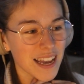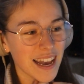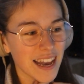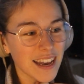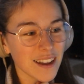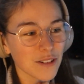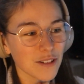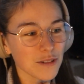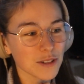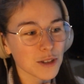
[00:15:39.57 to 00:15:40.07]

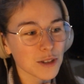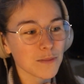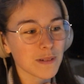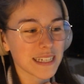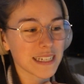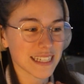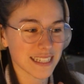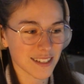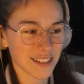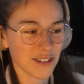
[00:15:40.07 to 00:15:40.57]
And also my
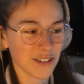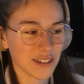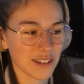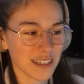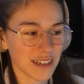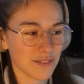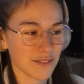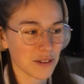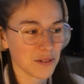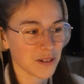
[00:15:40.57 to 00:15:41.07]
Discord
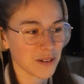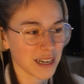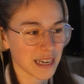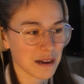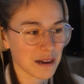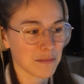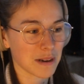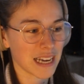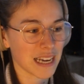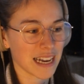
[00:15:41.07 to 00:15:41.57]
if you want to
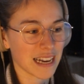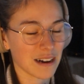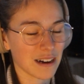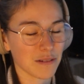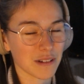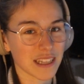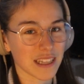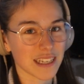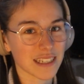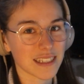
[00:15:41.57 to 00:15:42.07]
come and hang out
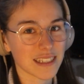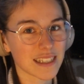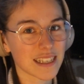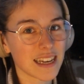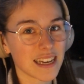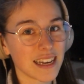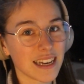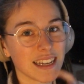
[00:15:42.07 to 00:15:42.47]
with us.